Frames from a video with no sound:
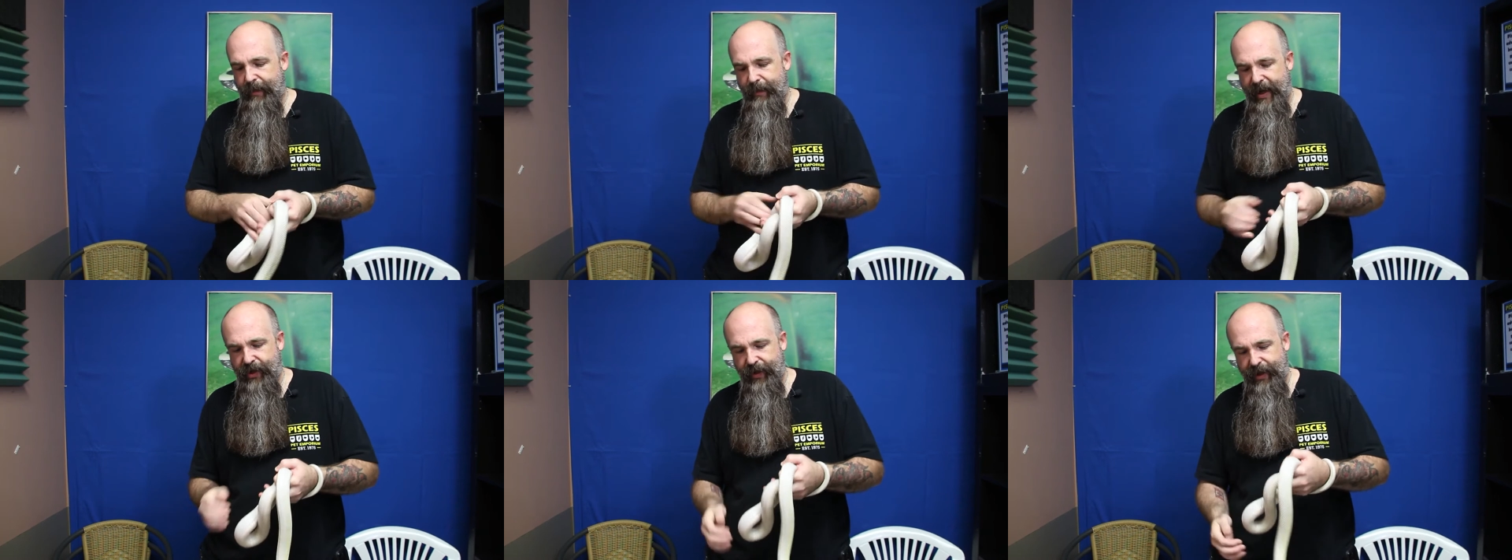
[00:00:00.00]

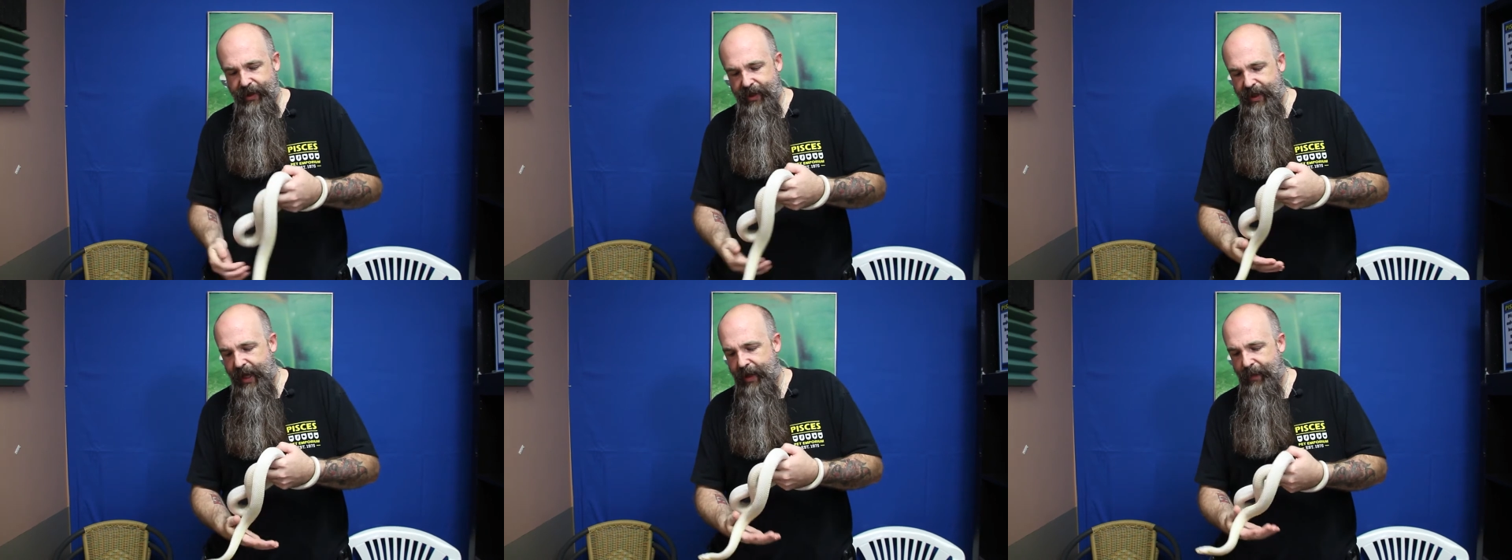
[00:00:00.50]
measuring the
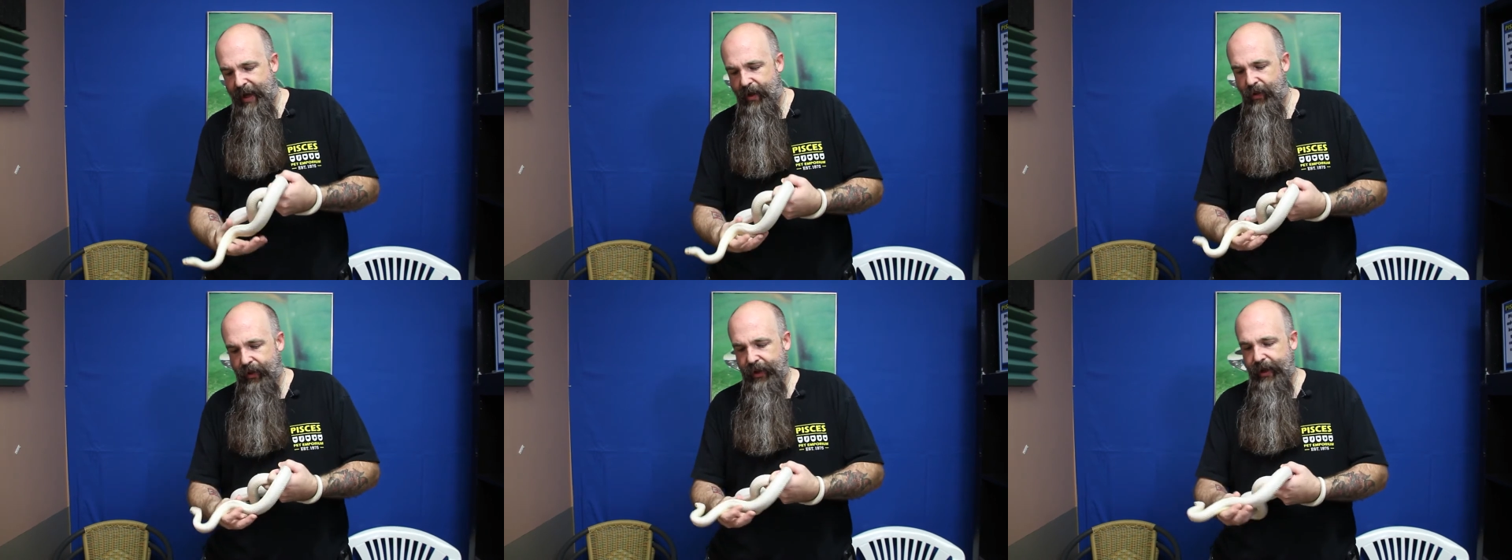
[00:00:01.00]
snake by
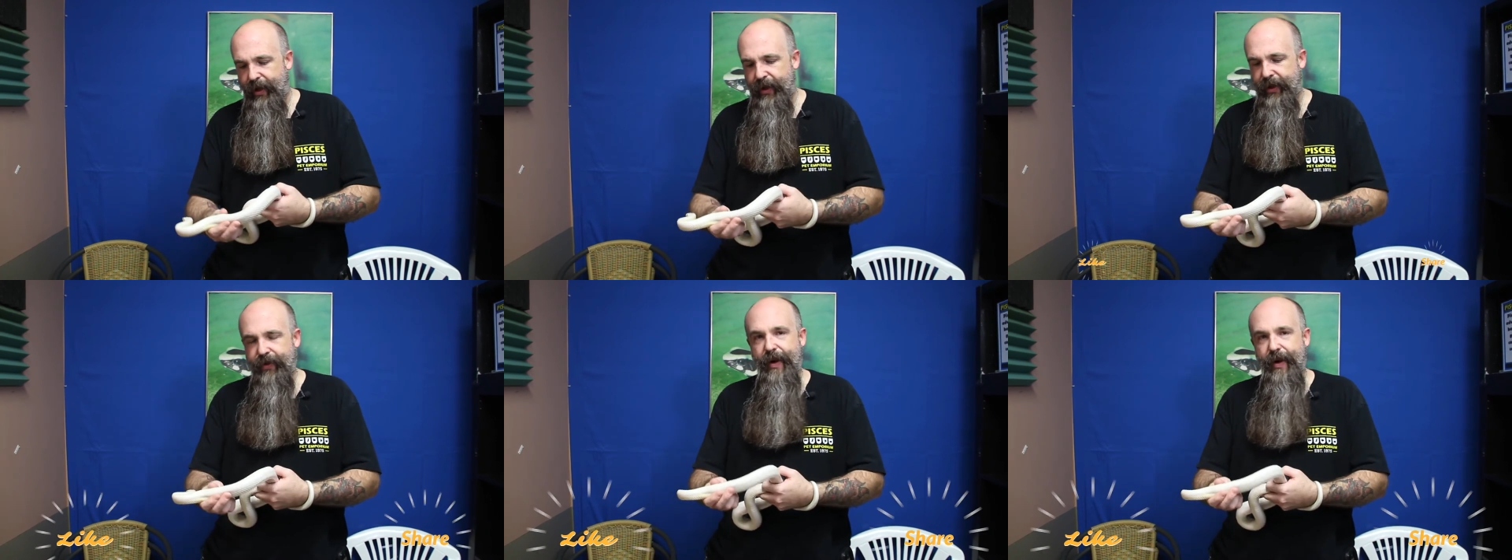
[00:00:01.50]
holding it on the